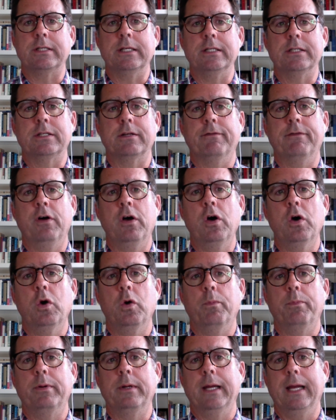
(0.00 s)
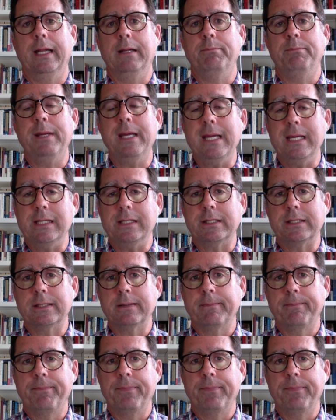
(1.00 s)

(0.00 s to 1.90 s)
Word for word: sense of hope and peace.